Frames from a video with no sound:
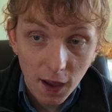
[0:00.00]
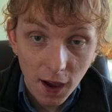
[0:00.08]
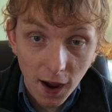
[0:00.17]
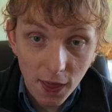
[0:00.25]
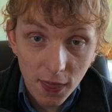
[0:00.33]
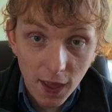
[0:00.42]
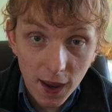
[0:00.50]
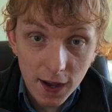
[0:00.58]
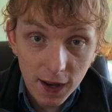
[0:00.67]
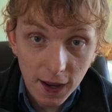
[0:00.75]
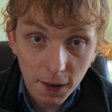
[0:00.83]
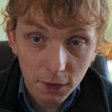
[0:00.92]
and then
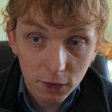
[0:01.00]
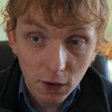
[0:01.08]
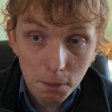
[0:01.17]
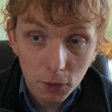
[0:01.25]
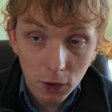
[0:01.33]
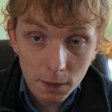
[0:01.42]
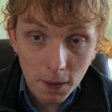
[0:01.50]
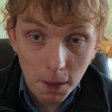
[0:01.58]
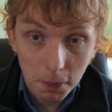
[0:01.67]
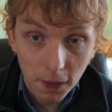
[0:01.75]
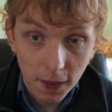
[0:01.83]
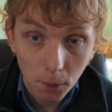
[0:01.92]
it sums them
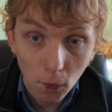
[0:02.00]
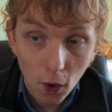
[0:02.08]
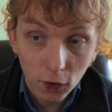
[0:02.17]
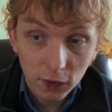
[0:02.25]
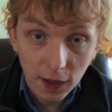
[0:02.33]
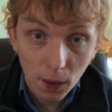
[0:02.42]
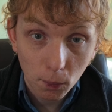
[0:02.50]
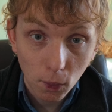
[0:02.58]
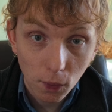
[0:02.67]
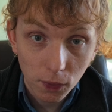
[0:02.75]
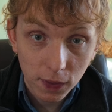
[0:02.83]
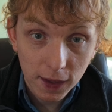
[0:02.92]
up and then works out
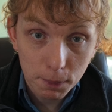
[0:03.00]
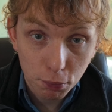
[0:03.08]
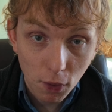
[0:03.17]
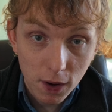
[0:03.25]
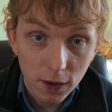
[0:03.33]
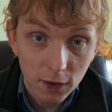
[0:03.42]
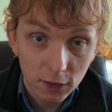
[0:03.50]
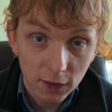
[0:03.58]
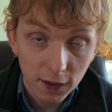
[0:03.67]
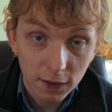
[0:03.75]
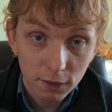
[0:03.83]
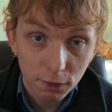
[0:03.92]
what the brightness
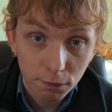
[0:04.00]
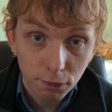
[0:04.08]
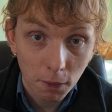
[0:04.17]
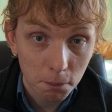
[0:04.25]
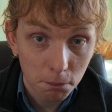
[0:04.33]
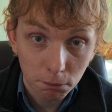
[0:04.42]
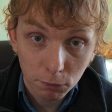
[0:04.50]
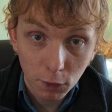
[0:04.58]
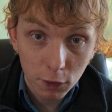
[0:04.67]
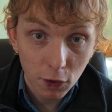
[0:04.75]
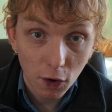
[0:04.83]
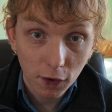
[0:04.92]
is from
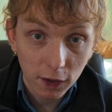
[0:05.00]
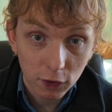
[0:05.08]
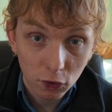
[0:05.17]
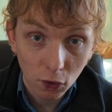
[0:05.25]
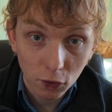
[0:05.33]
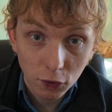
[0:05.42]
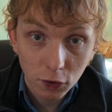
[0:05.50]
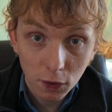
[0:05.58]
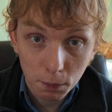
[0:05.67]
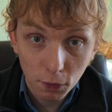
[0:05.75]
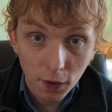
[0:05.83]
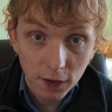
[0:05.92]
the darkest shot to the
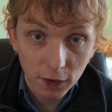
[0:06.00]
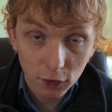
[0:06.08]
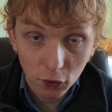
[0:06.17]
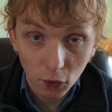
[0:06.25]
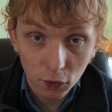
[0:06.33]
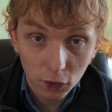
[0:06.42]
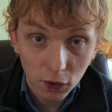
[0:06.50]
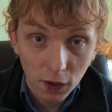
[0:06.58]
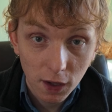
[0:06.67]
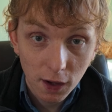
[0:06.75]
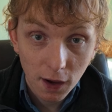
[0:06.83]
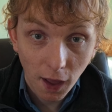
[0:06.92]
brightest shot,
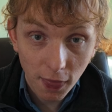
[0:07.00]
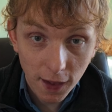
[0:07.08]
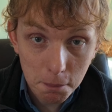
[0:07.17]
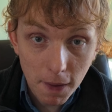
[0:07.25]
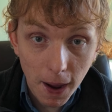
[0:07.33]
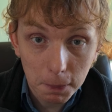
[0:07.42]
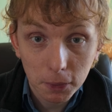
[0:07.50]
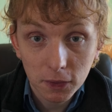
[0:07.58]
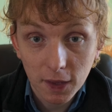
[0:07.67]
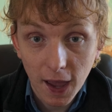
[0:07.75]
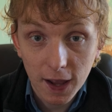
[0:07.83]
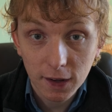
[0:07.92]
and then maps
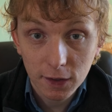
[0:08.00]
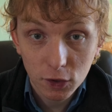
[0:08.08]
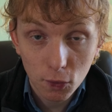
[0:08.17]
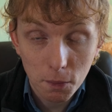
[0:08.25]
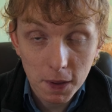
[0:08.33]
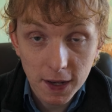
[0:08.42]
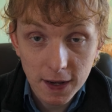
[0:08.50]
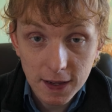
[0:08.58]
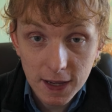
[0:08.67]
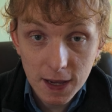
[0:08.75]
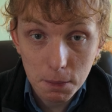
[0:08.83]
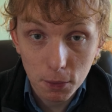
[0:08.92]
that to a MIDI
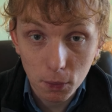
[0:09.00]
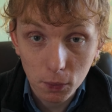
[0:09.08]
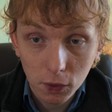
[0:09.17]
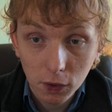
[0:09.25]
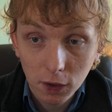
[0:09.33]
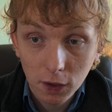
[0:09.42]
keyboard.